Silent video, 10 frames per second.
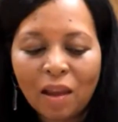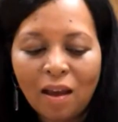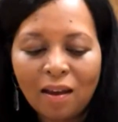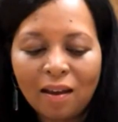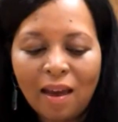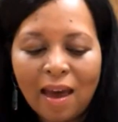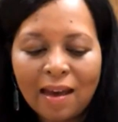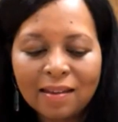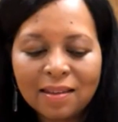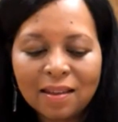
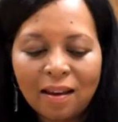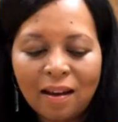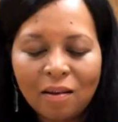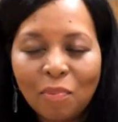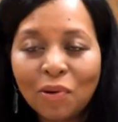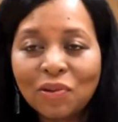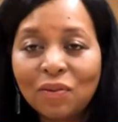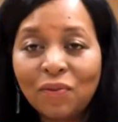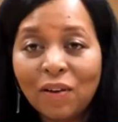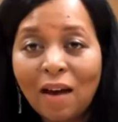at our Burston
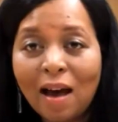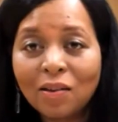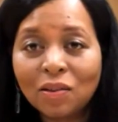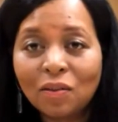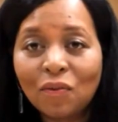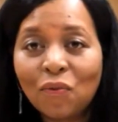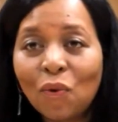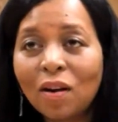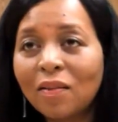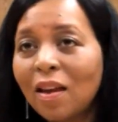Fieldhouse on the
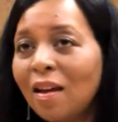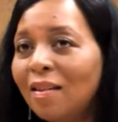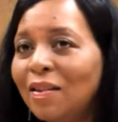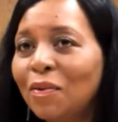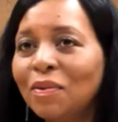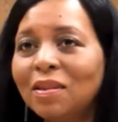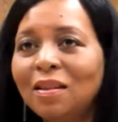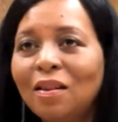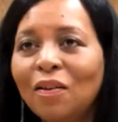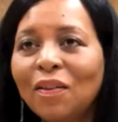4th, there was,
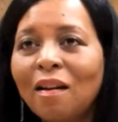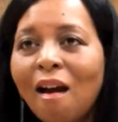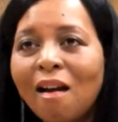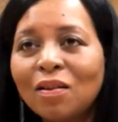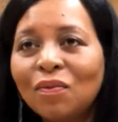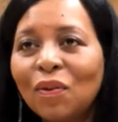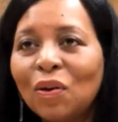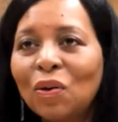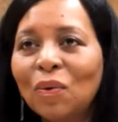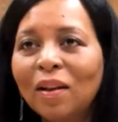the
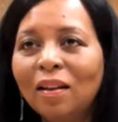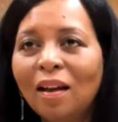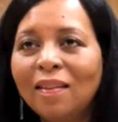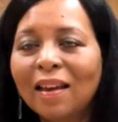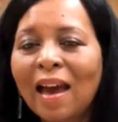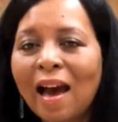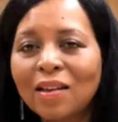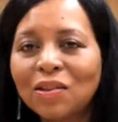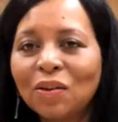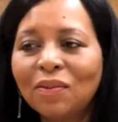carnival and the
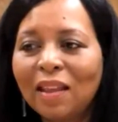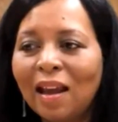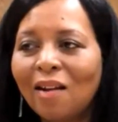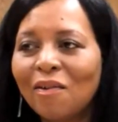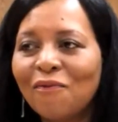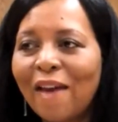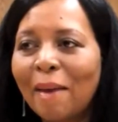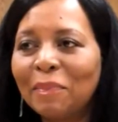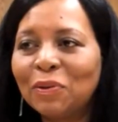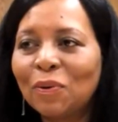concert there, and
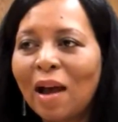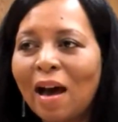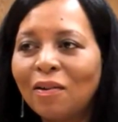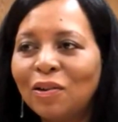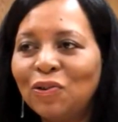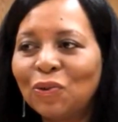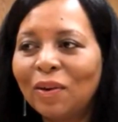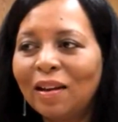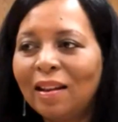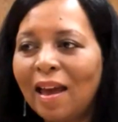families were out
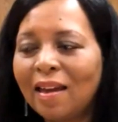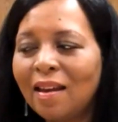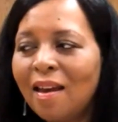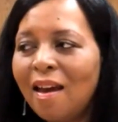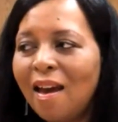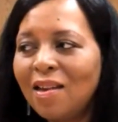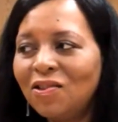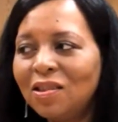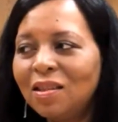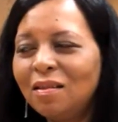enjoying that. And
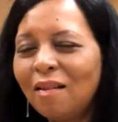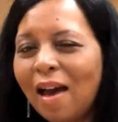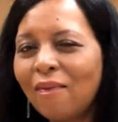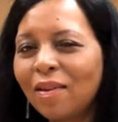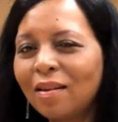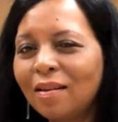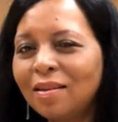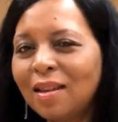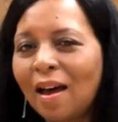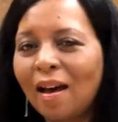just, having a good
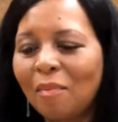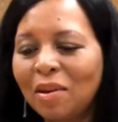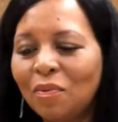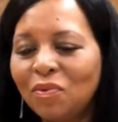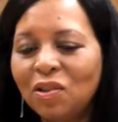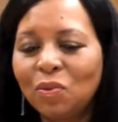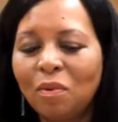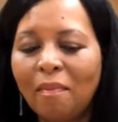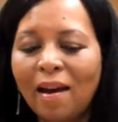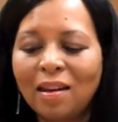time. And it just
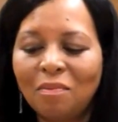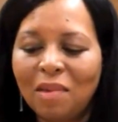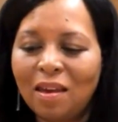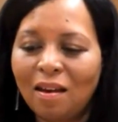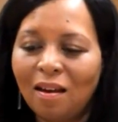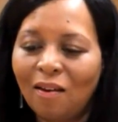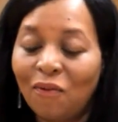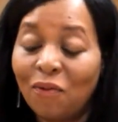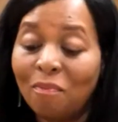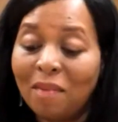reminded me of,
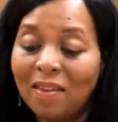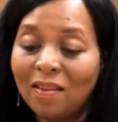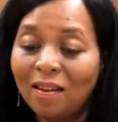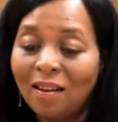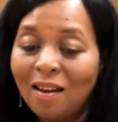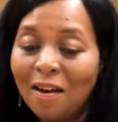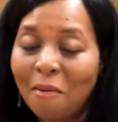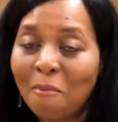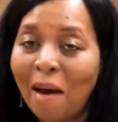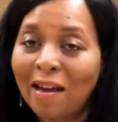for me, the
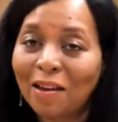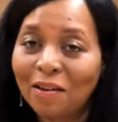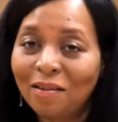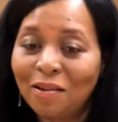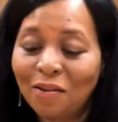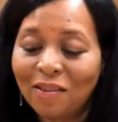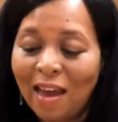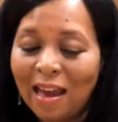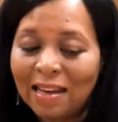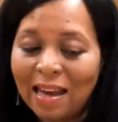
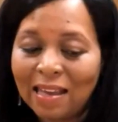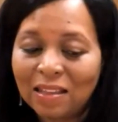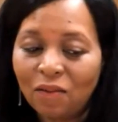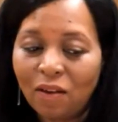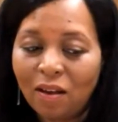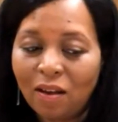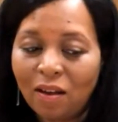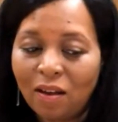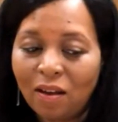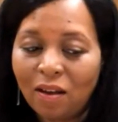heydays of
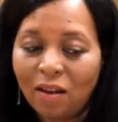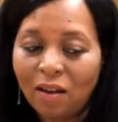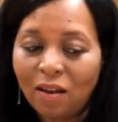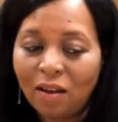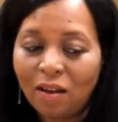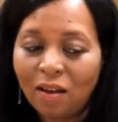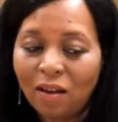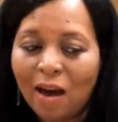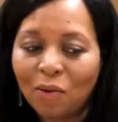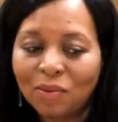Flint, and just being
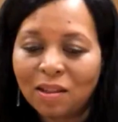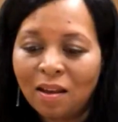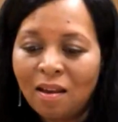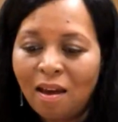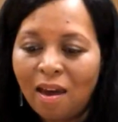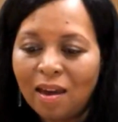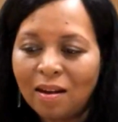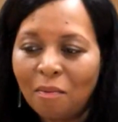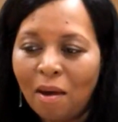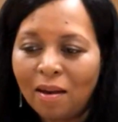out and
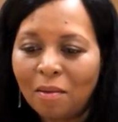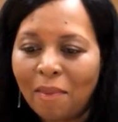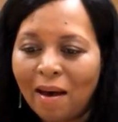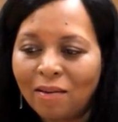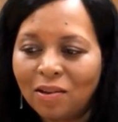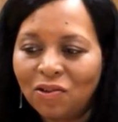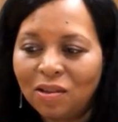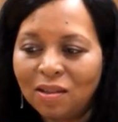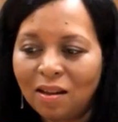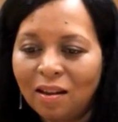about and
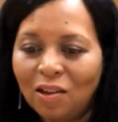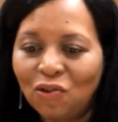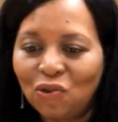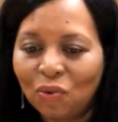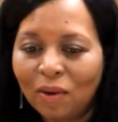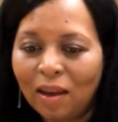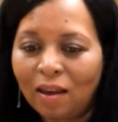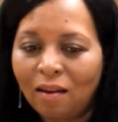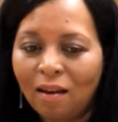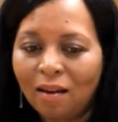just
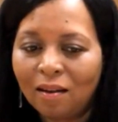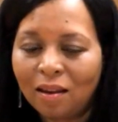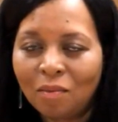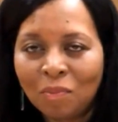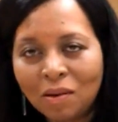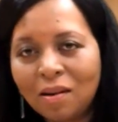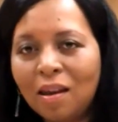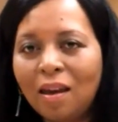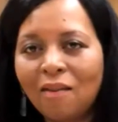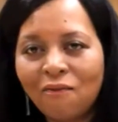enjoying
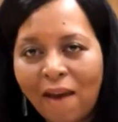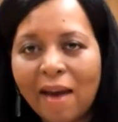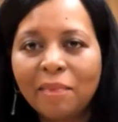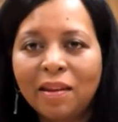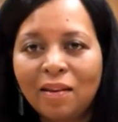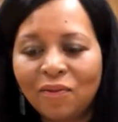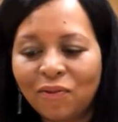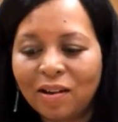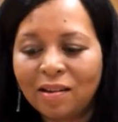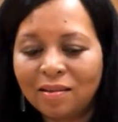community and family and
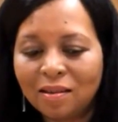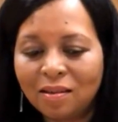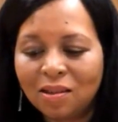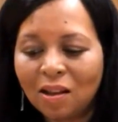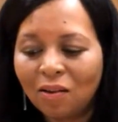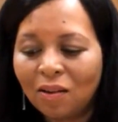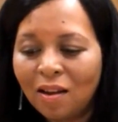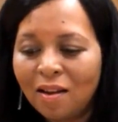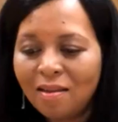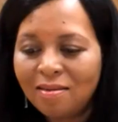friends. And so
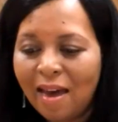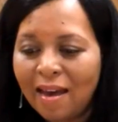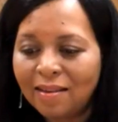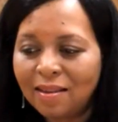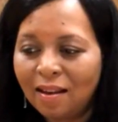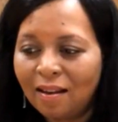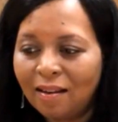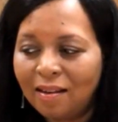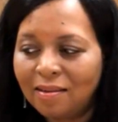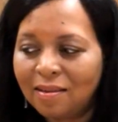that
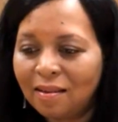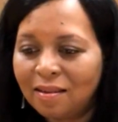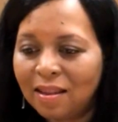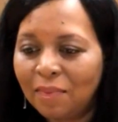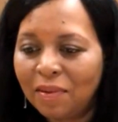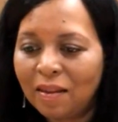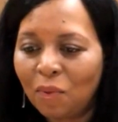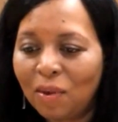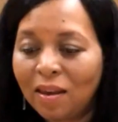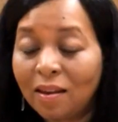is something that
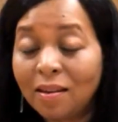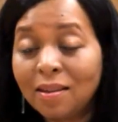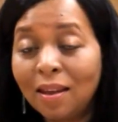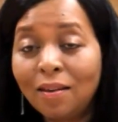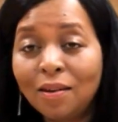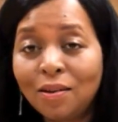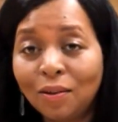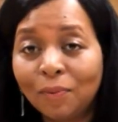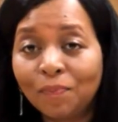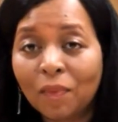we can continue to
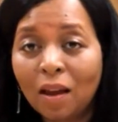do